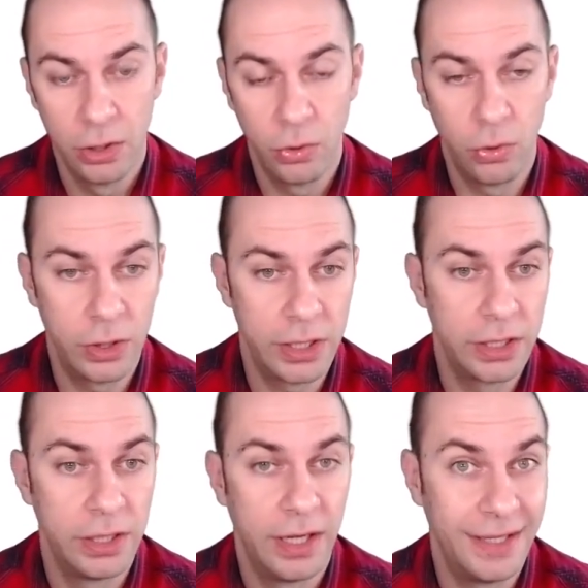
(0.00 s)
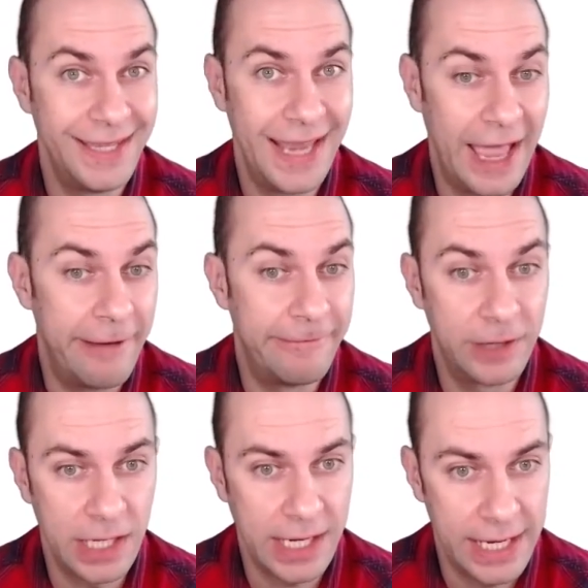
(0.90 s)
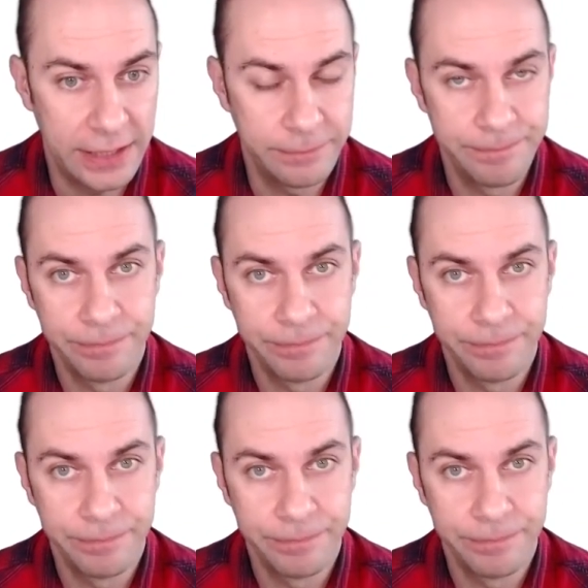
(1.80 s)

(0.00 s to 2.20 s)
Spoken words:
or the FRN.